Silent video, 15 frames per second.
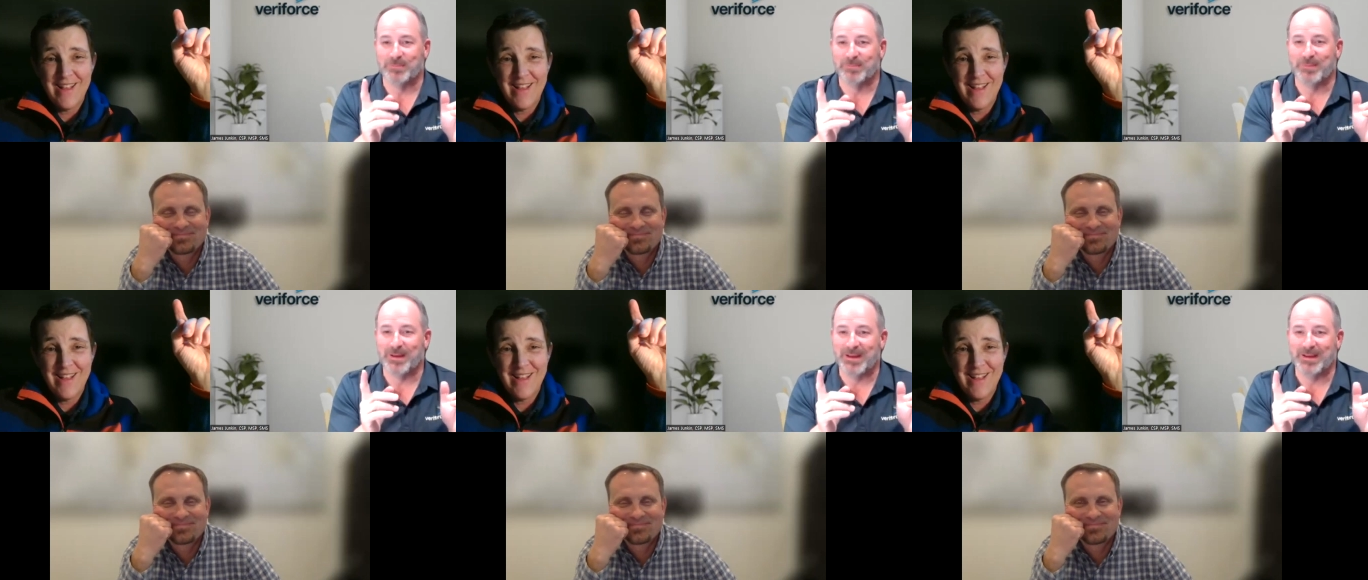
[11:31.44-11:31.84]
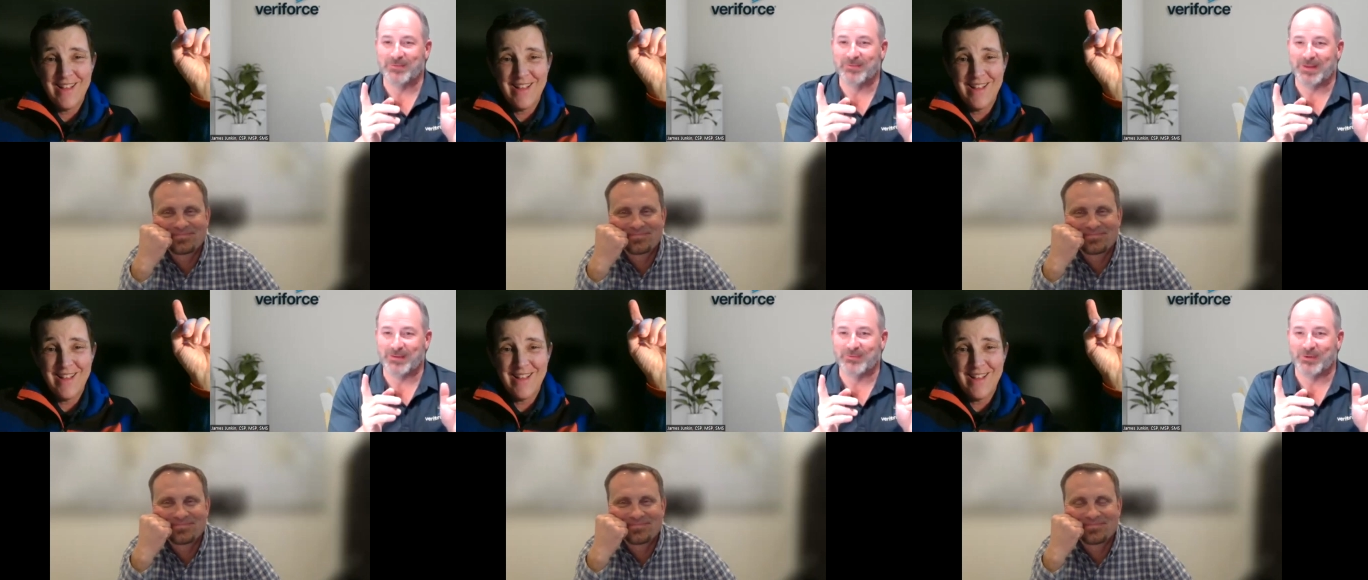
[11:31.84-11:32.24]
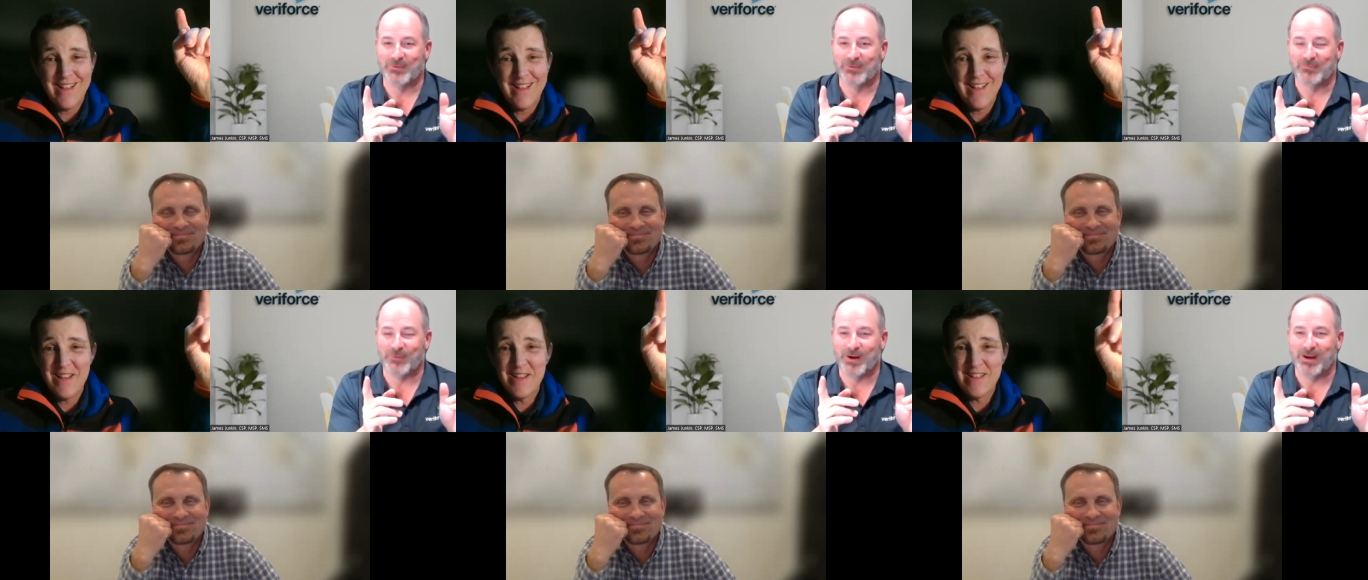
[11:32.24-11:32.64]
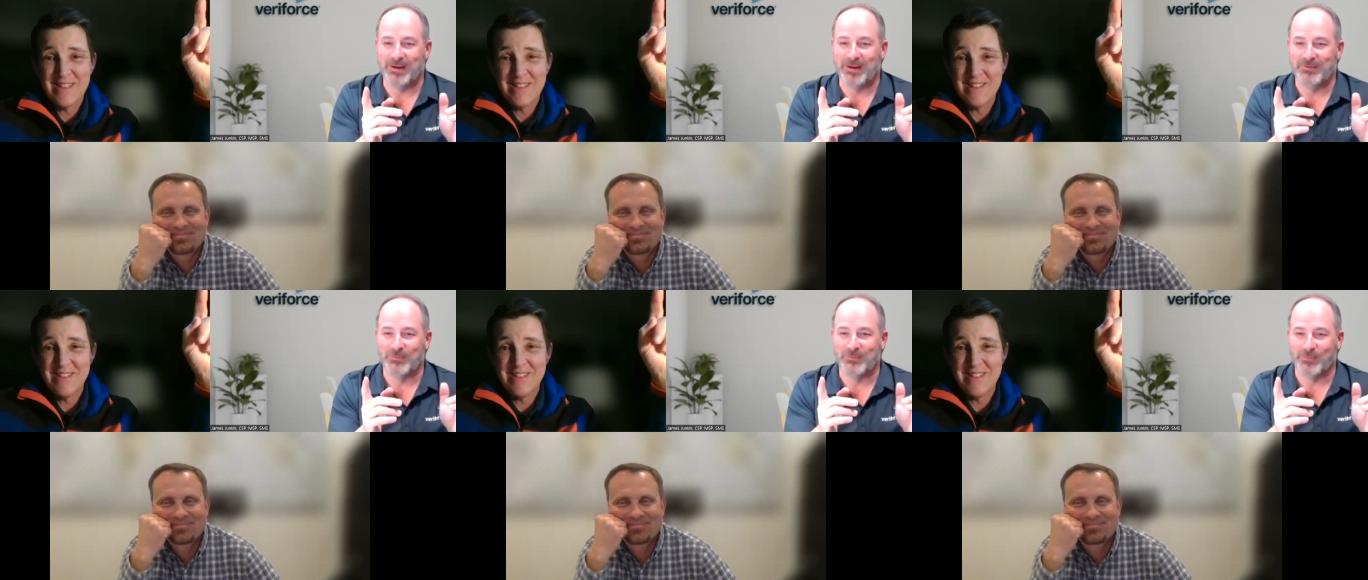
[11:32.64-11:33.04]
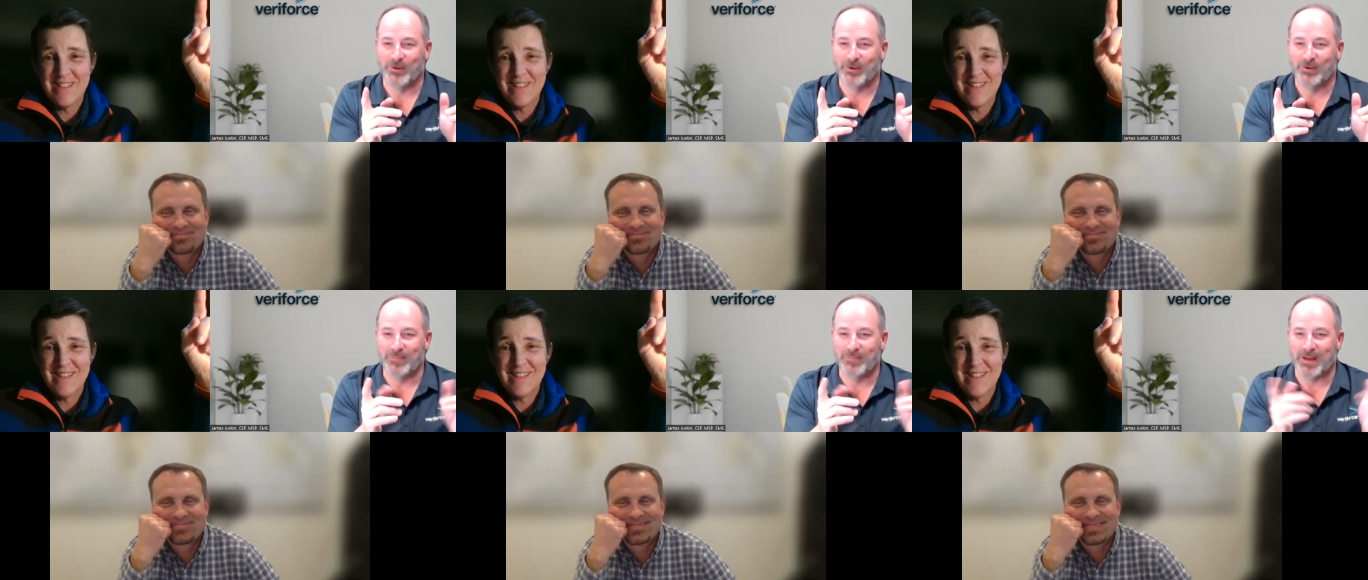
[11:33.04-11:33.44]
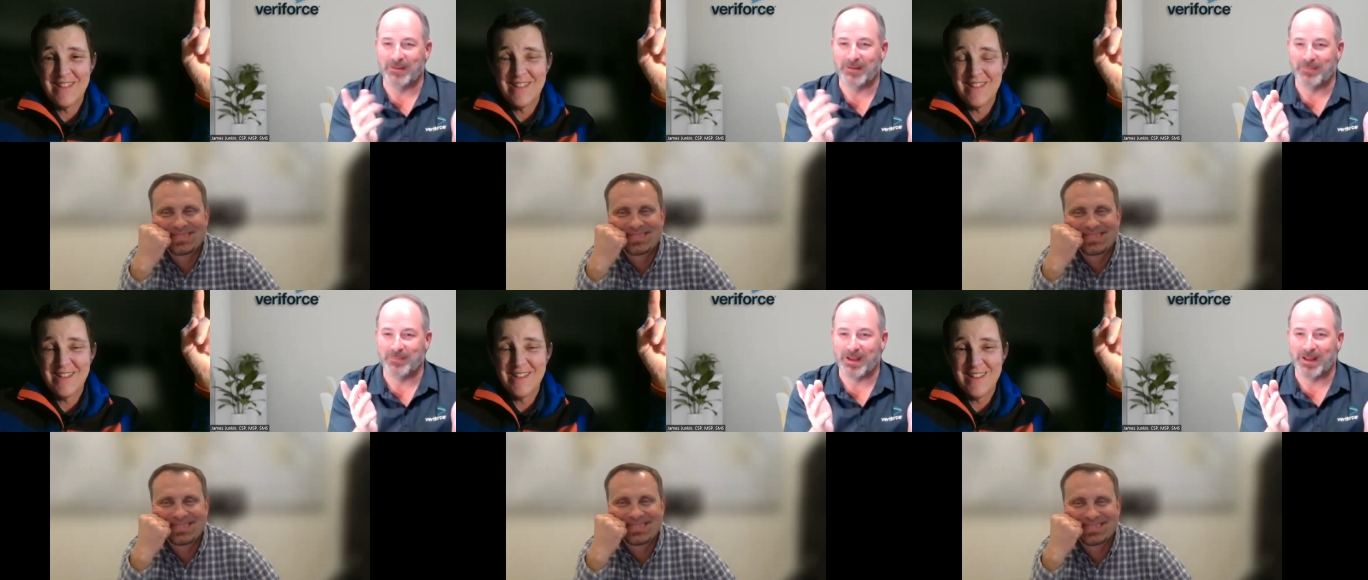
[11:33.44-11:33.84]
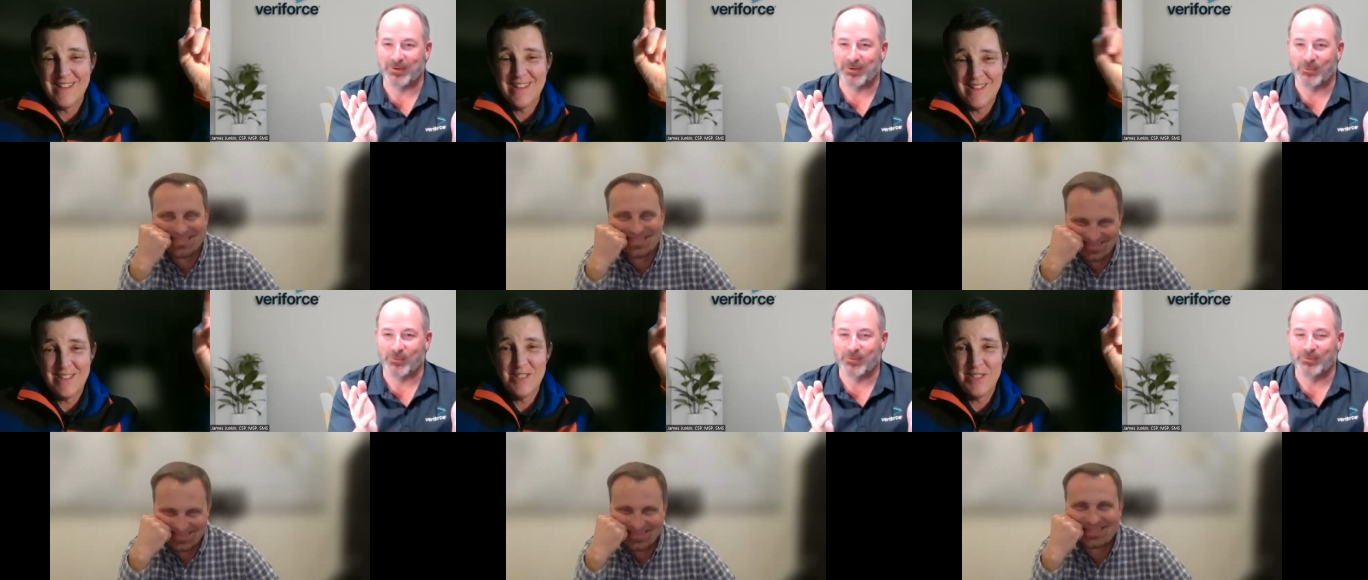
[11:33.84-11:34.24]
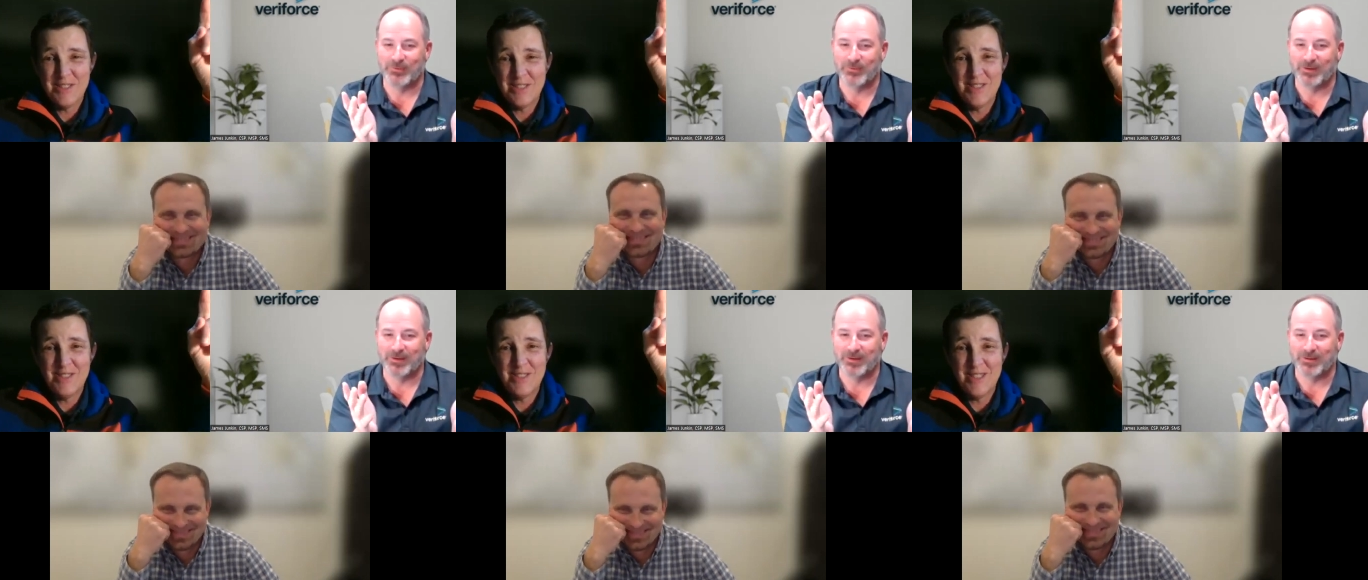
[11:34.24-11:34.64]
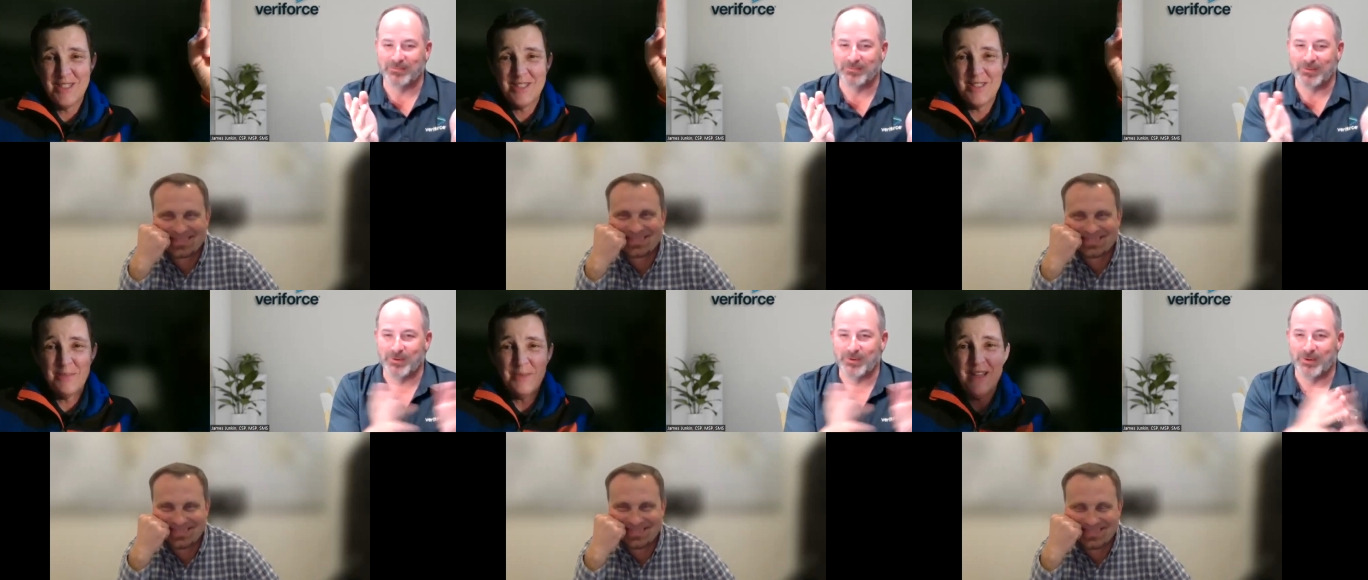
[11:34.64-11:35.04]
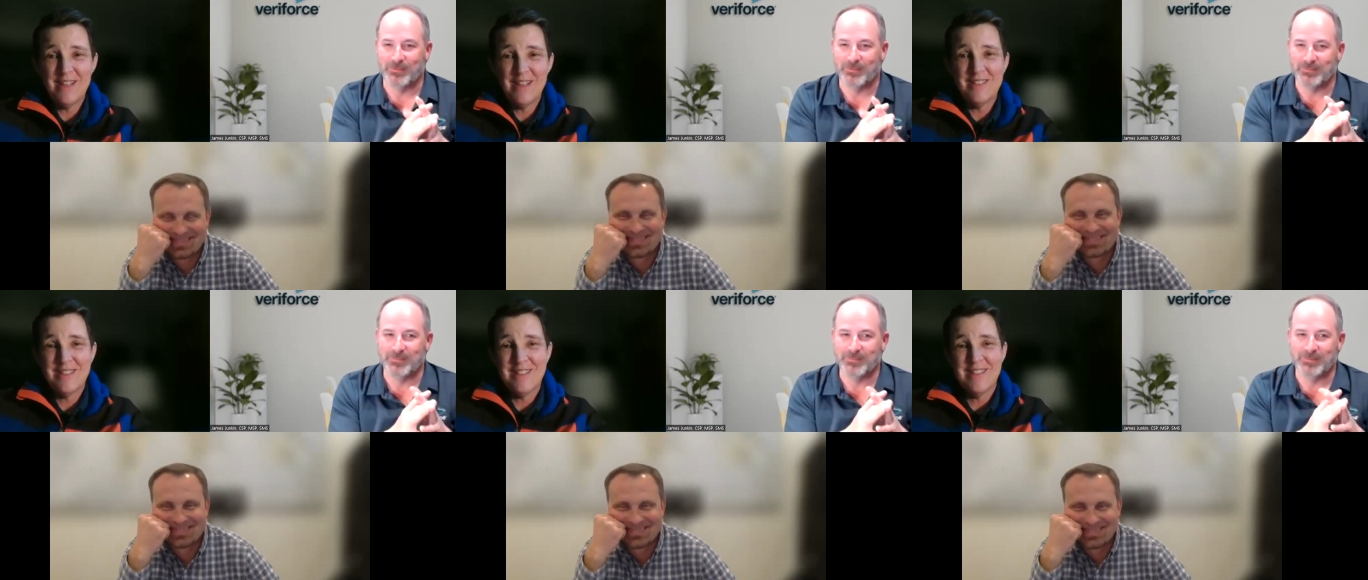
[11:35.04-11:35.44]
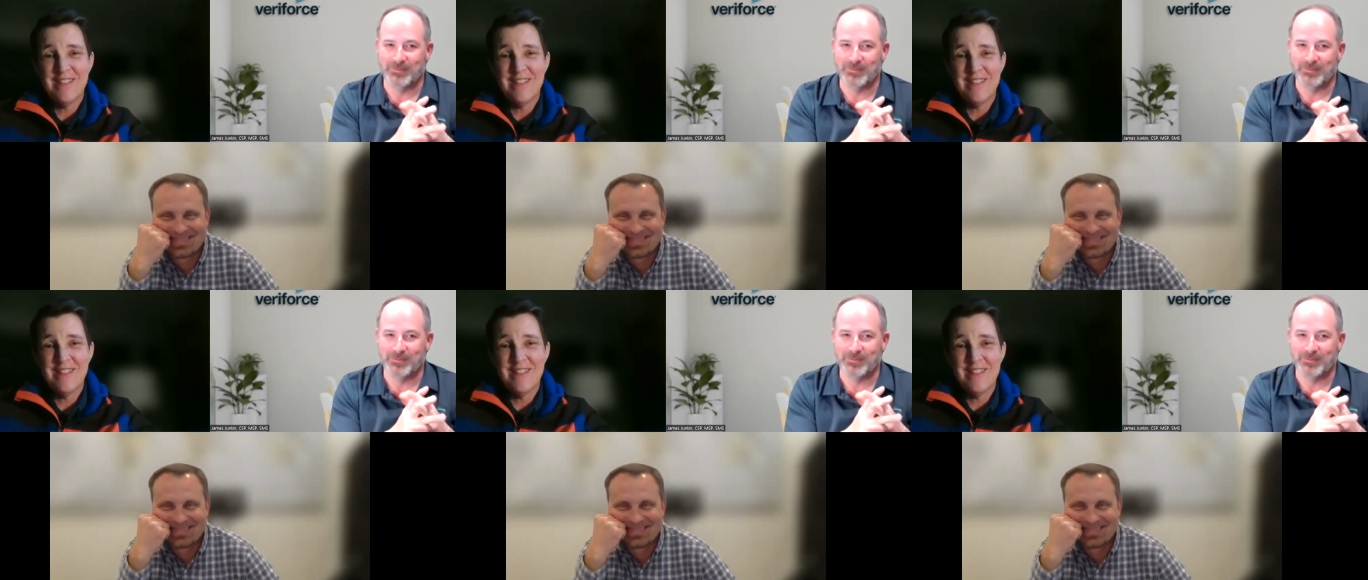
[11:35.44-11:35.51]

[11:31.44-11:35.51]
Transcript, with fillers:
Speaker 1: depends that's her phrase word mine mine of course uh just you know depends